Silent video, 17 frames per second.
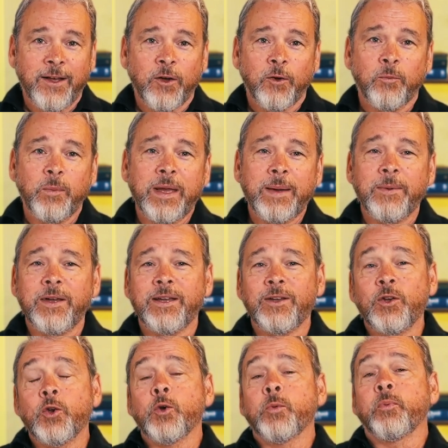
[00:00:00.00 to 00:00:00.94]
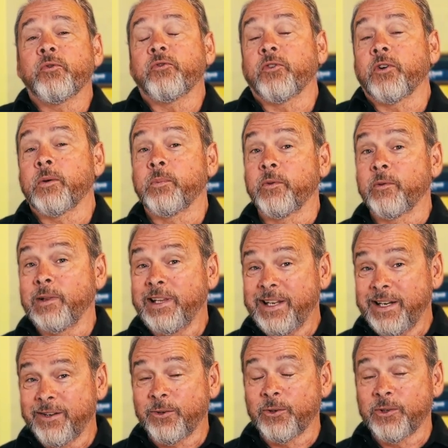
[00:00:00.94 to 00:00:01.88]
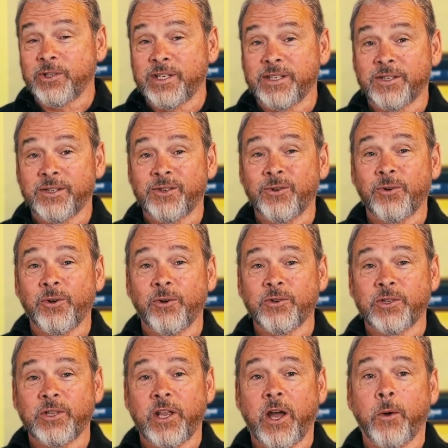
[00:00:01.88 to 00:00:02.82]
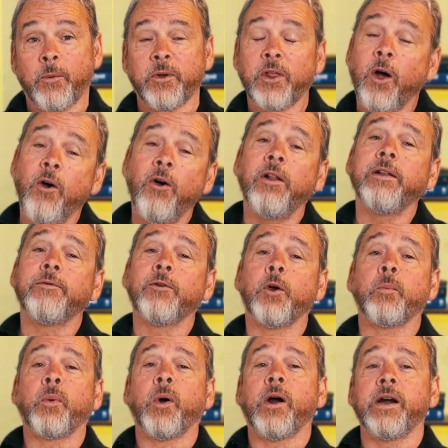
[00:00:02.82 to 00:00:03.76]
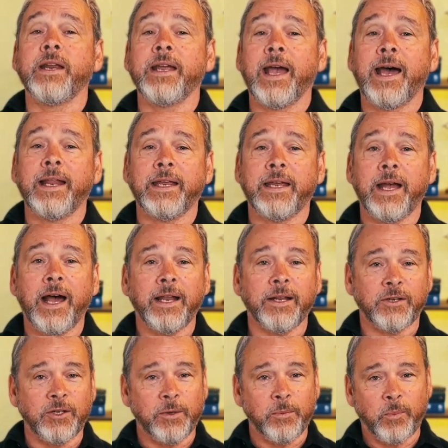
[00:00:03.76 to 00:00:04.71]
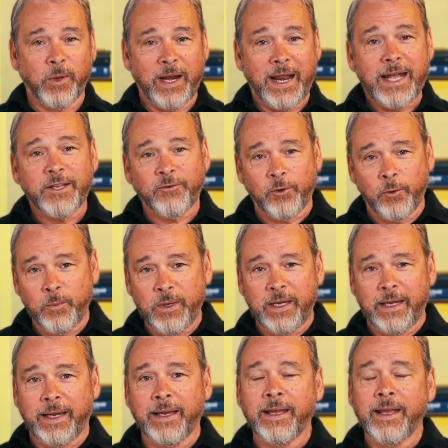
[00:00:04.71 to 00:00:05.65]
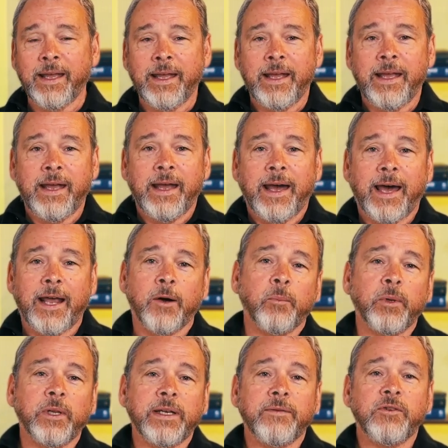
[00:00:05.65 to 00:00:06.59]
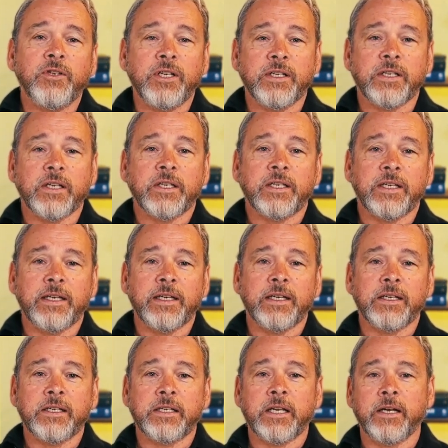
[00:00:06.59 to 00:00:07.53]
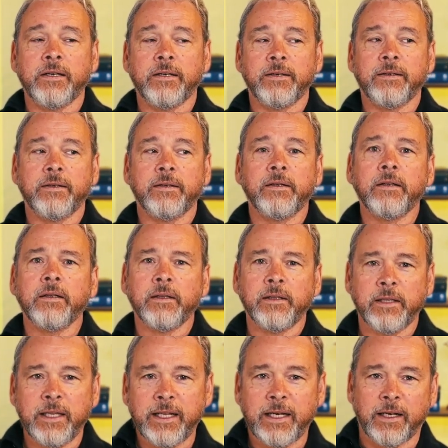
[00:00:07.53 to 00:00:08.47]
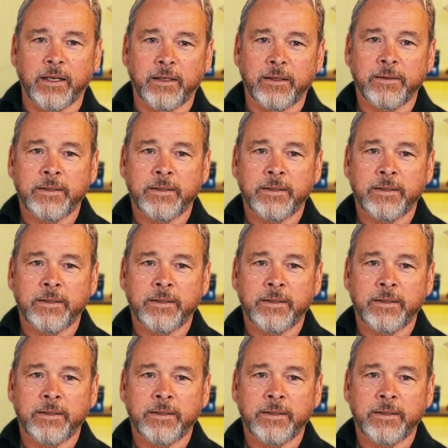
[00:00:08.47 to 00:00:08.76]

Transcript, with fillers: Maybe you prefer a political Jesus who goes along with all of your party ideology. But as for me, I don't believe Jesus is little.